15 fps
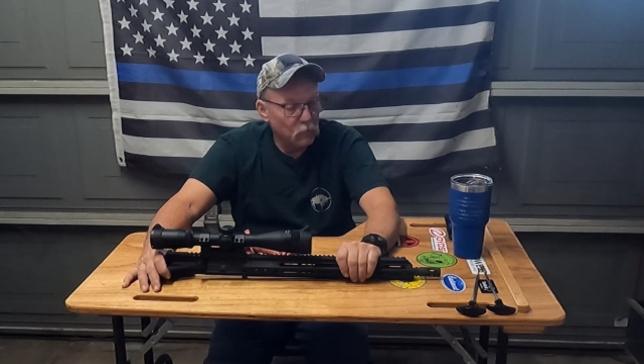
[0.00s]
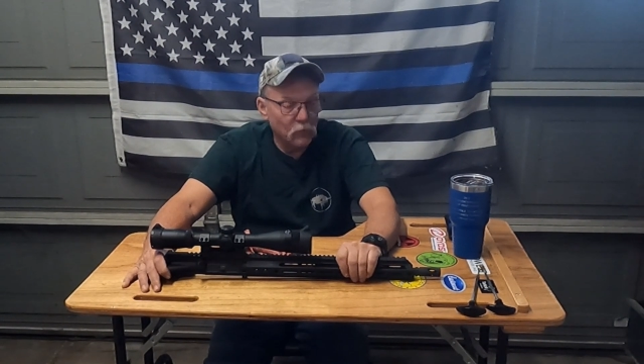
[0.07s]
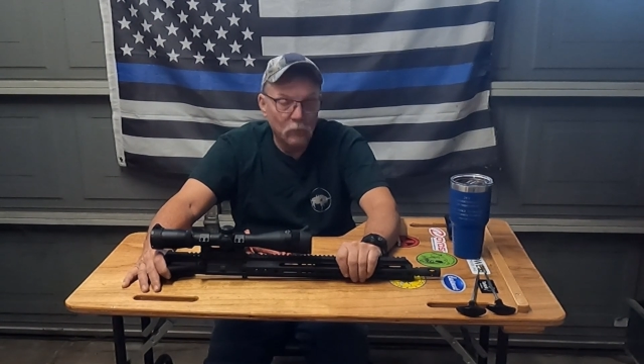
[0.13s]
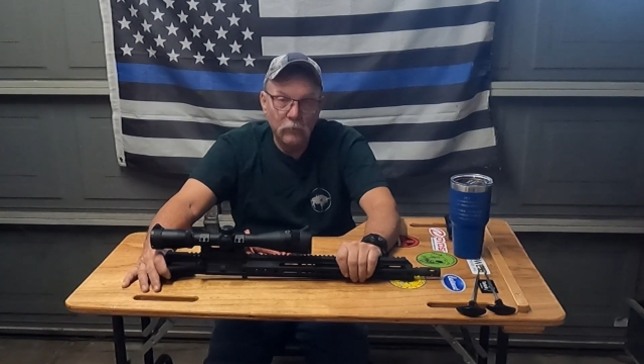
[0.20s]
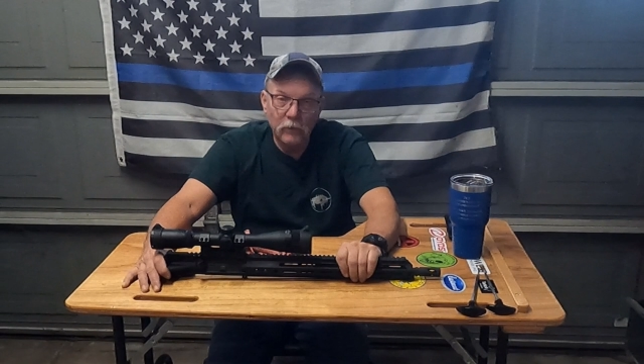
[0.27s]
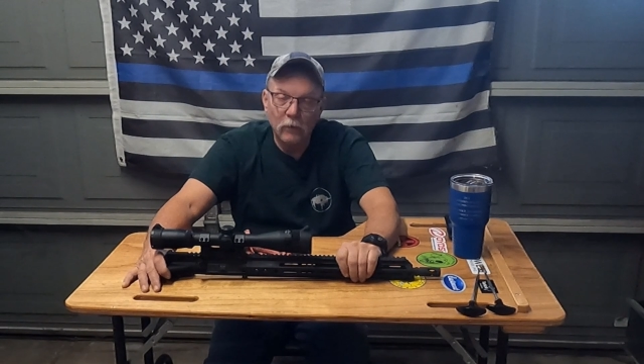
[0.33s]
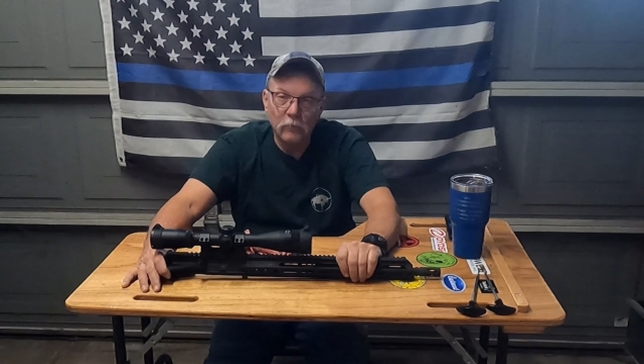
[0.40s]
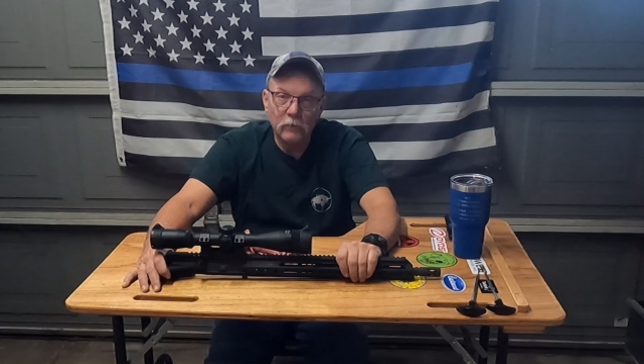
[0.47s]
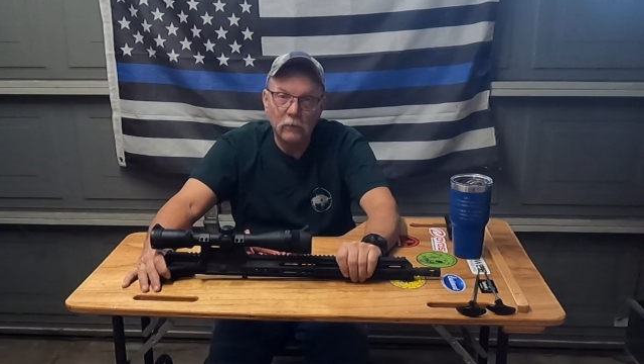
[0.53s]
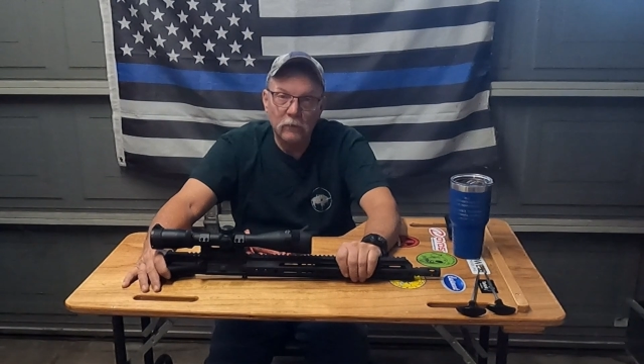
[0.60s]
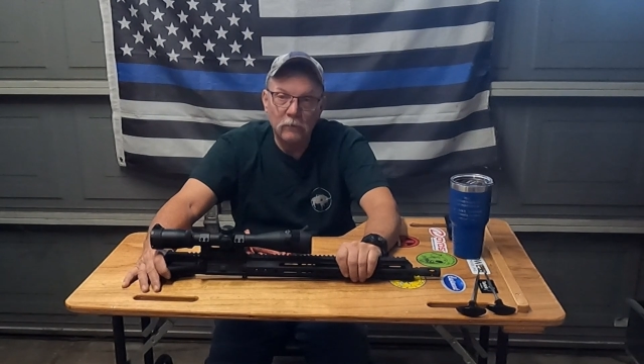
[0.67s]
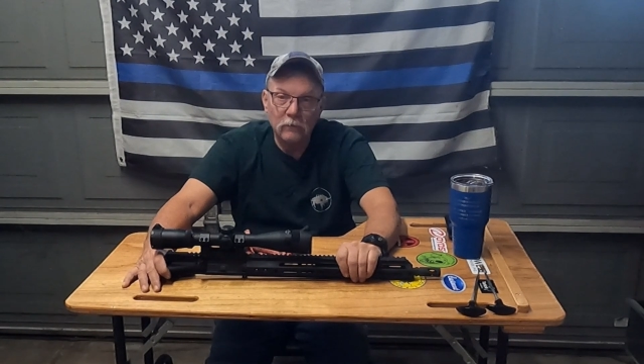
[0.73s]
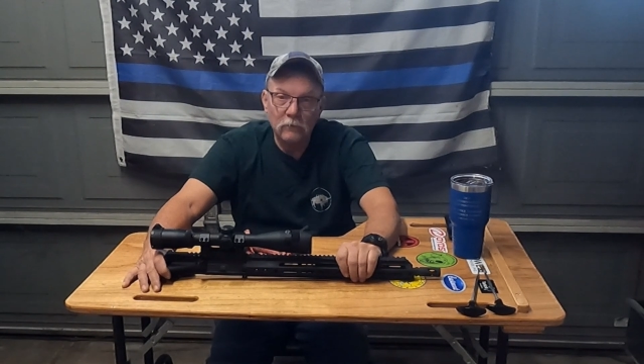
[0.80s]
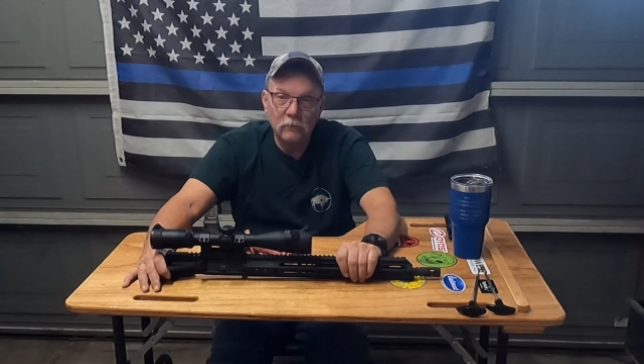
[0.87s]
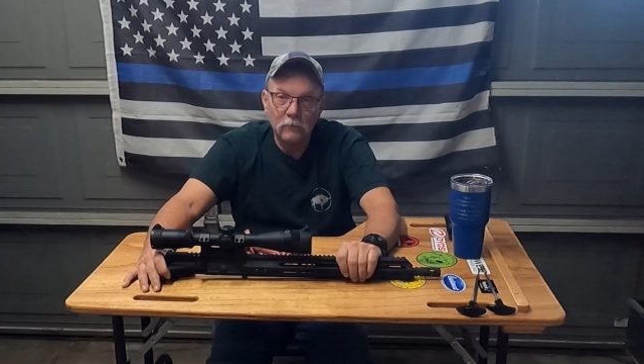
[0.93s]
we'll be able to
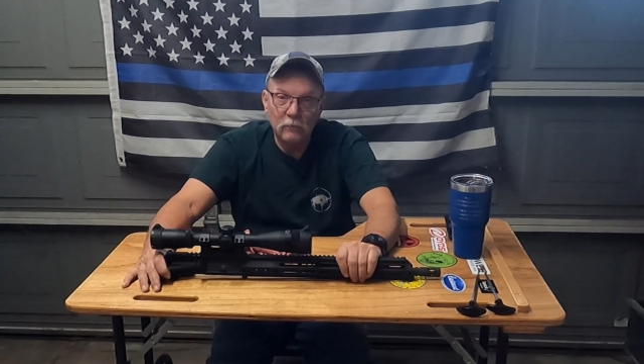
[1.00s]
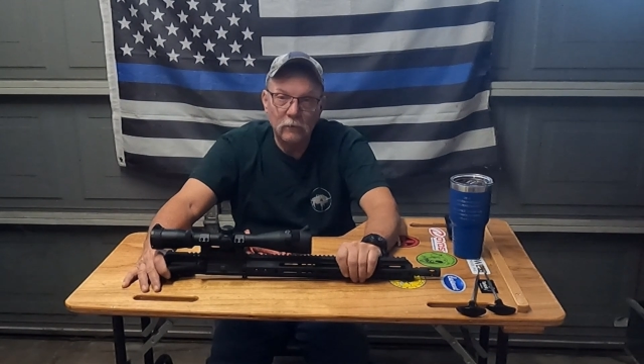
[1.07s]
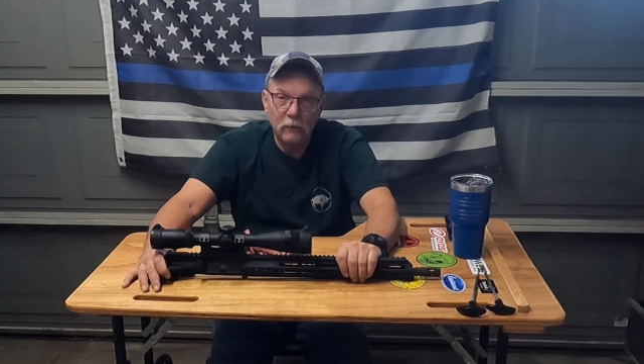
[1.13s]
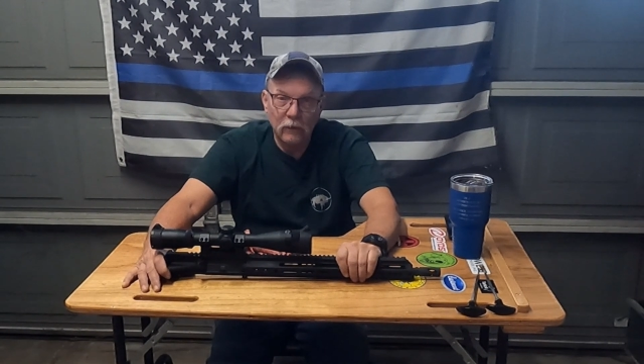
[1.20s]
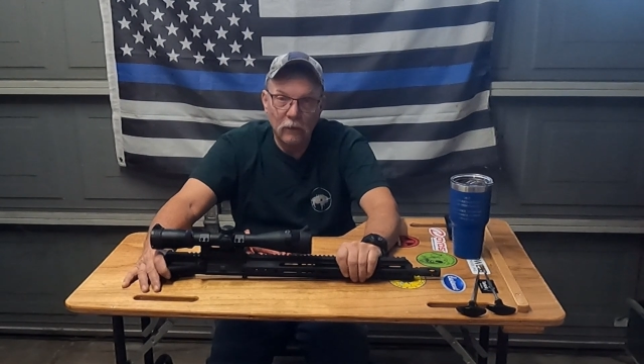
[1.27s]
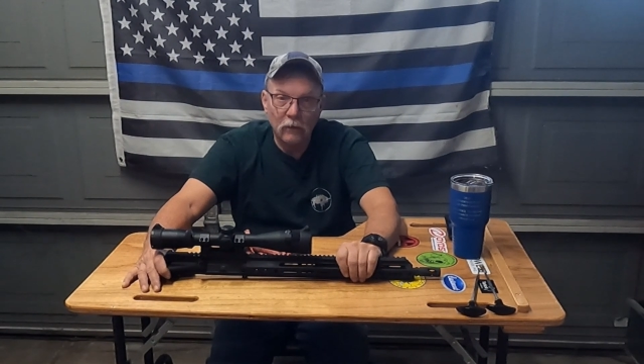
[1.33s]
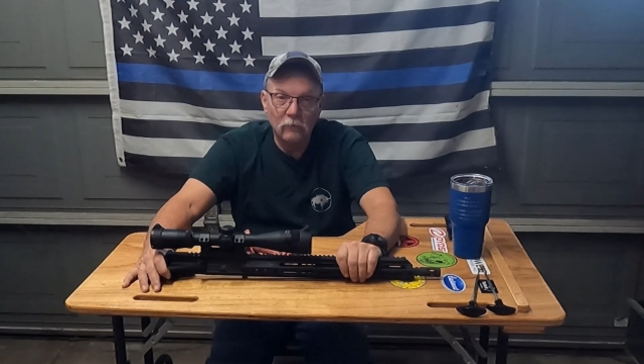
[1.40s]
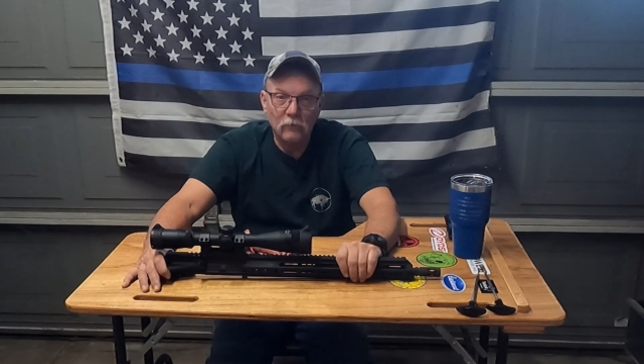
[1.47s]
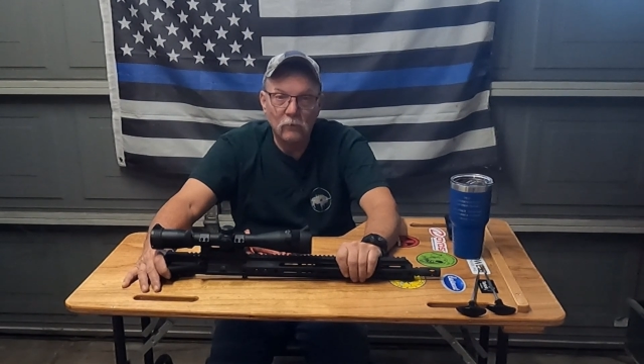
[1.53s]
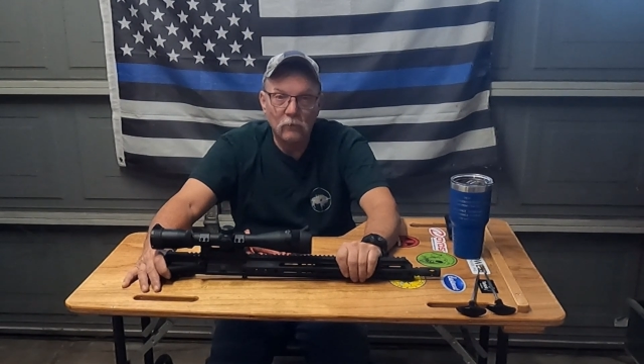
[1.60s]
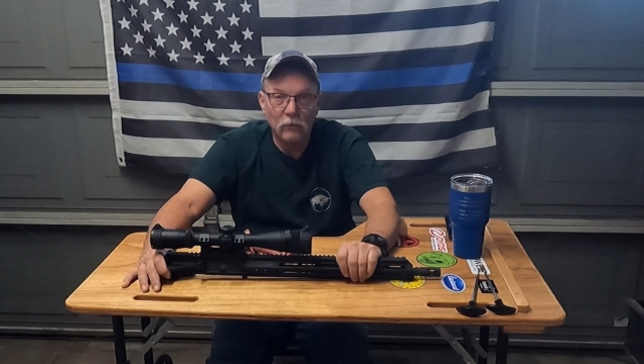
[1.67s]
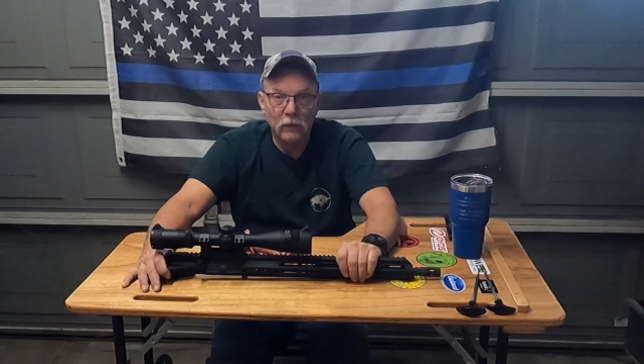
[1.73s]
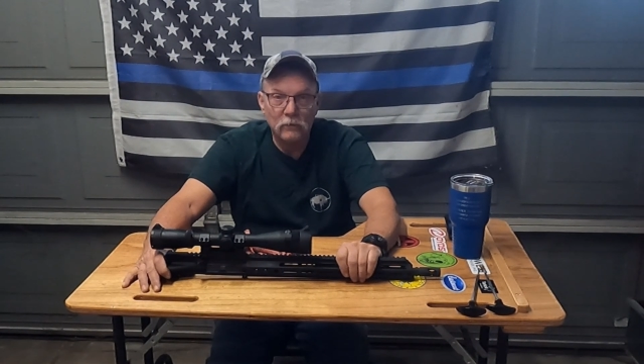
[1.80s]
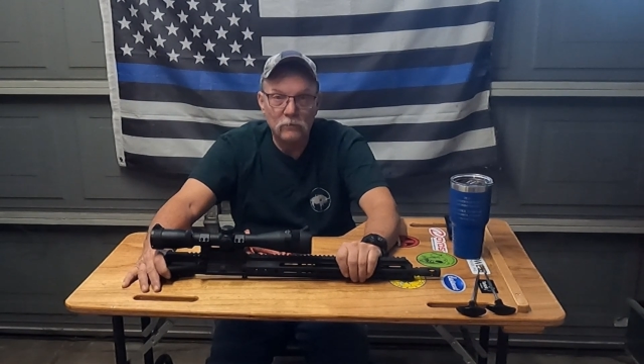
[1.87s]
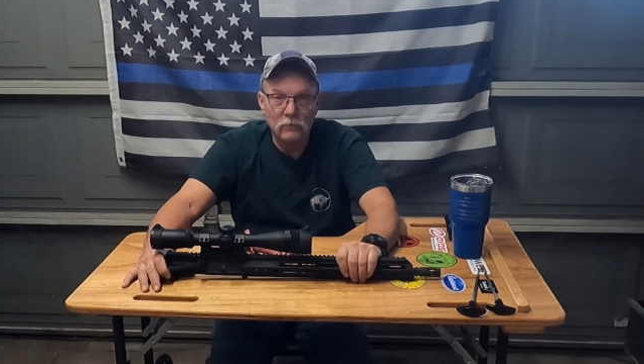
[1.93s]
get out to the
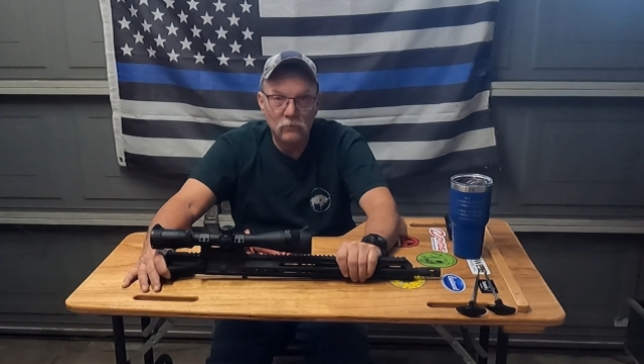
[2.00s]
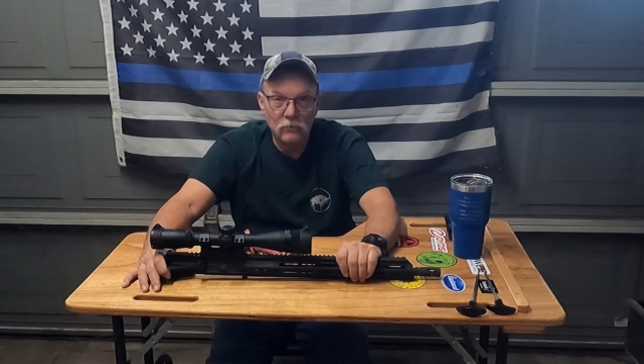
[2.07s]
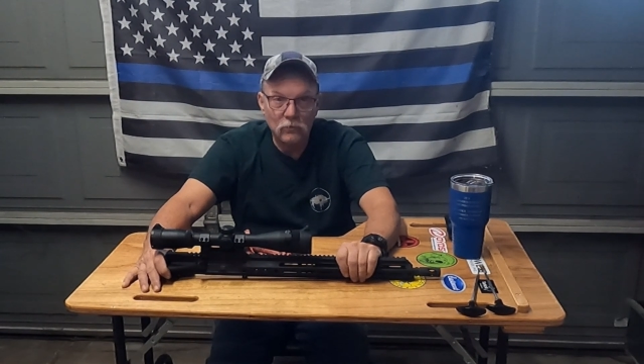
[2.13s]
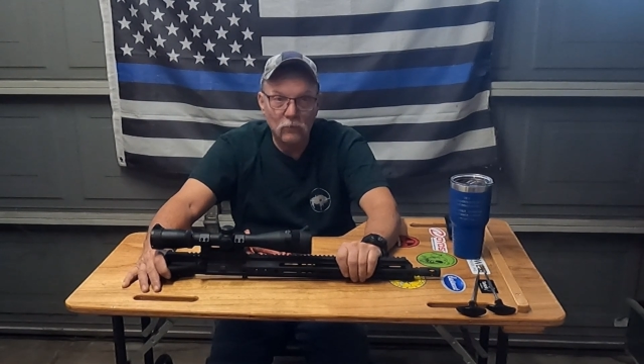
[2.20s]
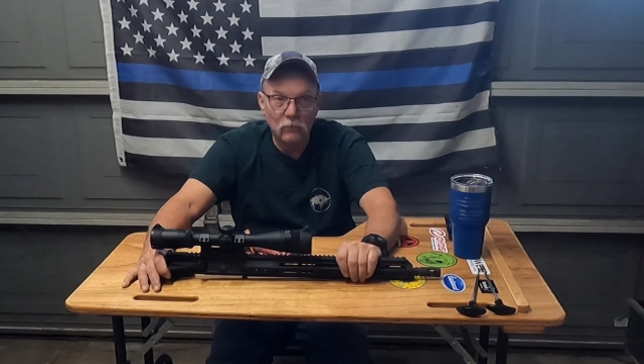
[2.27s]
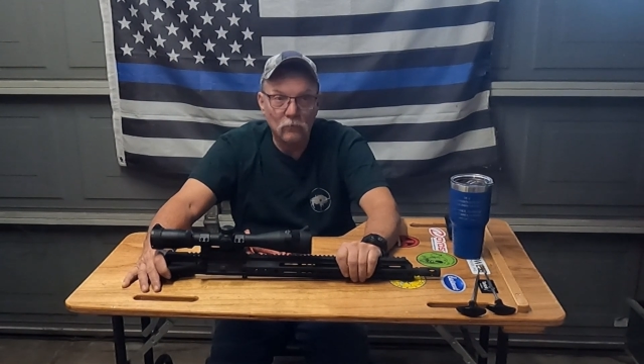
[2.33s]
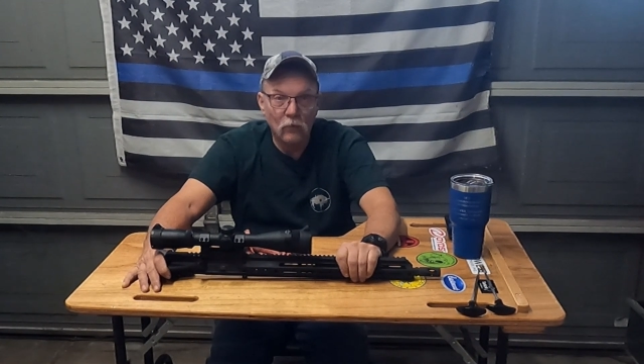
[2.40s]
range and shoot.